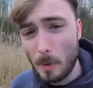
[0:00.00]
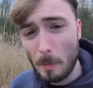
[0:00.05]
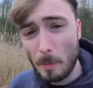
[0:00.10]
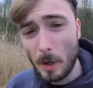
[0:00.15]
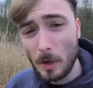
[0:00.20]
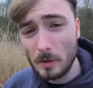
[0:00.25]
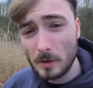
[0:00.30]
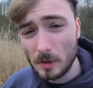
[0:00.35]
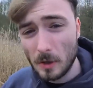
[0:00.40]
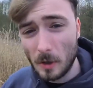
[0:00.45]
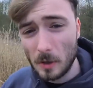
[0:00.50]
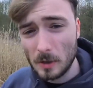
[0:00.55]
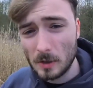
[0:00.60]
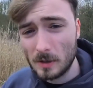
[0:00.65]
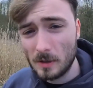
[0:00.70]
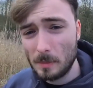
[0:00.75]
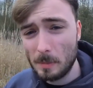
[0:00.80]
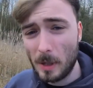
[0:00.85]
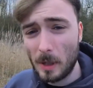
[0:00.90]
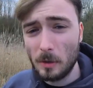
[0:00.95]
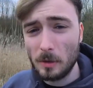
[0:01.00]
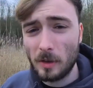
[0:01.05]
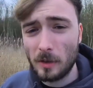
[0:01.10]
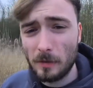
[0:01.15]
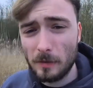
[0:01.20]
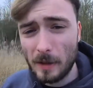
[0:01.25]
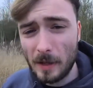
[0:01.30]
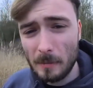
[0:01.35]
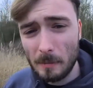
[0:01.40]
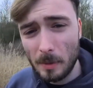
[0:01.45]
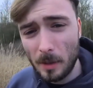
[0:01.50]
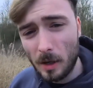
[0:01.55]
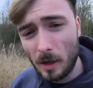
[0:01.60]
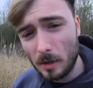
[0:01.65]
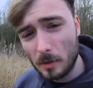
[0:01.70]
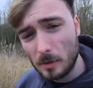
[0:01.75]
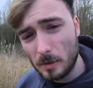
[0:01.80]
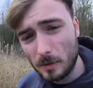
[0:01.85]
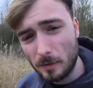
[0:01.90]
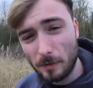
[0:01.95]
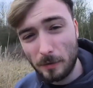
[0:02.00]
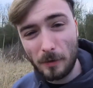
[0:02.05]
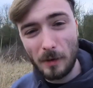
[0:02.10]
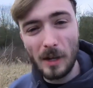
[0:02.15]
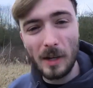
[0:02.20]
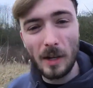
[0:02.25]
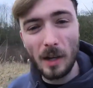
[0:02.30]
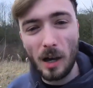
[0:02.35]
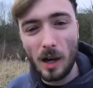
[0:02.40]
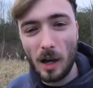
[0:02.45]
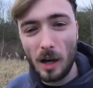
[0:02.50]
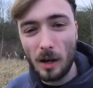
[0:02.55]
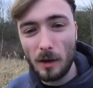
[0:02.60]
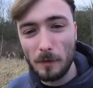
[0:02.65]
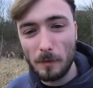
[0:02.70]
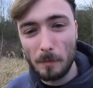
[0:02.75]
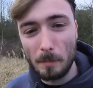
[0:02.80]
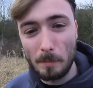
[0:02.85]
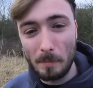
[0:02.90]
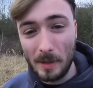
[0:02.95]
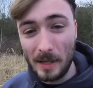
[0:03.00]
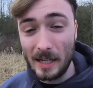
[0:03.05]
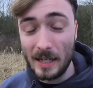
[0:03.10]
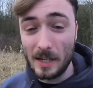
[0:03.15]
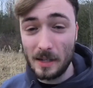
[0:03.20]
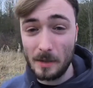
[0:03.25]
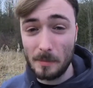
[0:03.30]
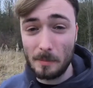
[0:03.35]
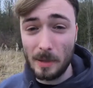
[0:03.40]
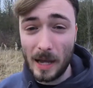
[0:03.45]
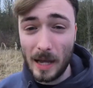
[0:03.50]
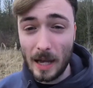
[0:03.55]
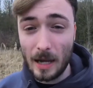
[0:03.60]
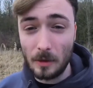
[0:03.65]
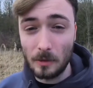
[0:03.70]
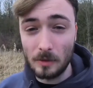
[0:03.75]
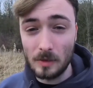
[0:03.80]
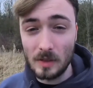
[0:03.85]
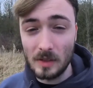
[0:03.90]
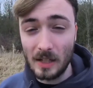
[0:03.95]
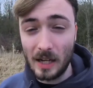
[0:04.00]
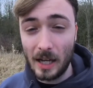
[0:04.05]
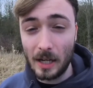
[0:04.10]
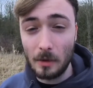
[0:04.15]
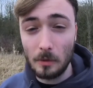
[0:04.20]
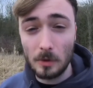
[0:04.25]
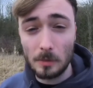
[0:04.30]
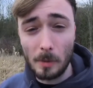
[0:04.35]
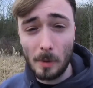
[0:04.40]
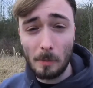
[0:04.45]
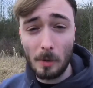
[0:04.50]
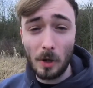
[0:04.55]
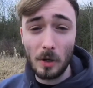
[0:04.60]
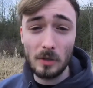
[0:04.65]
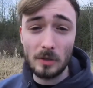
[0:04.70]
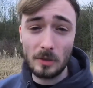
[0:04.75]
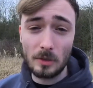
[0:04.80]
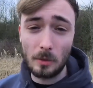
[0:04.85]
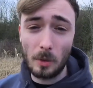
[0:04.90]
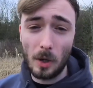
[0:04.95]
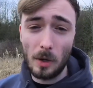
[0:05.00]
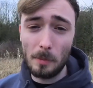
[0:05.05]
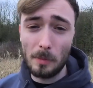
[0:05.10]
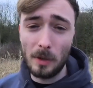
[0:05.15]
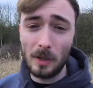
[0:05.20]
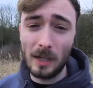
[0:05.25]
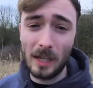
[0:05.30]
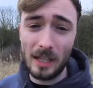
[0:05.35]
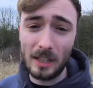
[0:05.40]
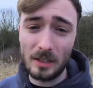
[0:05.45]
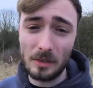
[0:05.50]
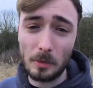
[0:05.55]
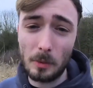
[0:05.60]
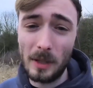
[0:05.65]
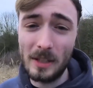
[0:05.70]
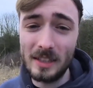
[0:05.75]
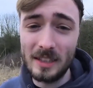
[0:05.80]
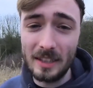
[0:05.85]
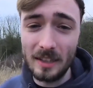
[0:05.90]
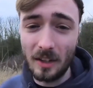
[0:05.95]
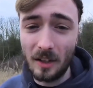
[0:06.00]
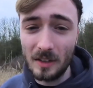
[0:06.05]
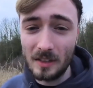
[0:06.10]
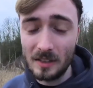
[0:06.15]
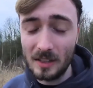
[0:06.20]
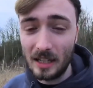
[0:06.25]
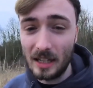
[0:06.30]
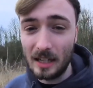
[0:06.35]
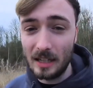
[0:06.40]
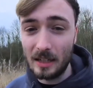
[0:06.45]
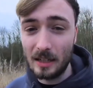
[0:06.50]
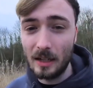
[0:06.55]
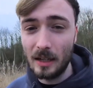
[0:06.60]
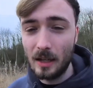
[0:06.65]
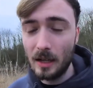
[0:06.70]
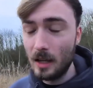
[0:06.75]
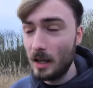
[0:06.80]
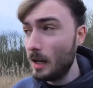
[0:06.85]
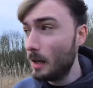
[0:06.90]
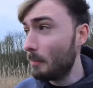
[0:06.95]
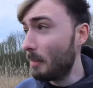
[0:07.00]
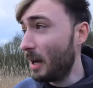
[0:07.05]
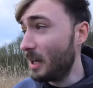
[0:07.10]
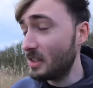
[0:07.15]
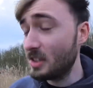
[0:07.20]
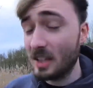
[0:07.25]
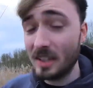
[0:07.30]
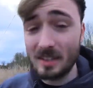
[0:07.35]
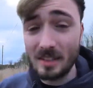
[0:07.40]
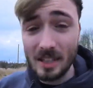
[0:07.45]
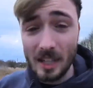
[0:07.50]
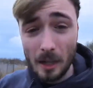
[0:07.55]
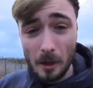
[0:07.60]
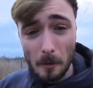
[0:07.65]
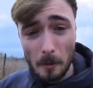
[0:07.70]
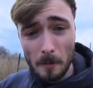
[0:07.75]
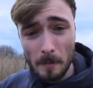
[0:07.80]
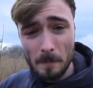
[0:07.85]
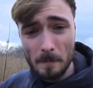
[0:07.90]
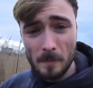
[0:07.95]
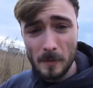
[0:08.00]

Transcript: proposed cost to build the theme park was £3.5 billion and it was proposed to open in 2019. But as you can tell,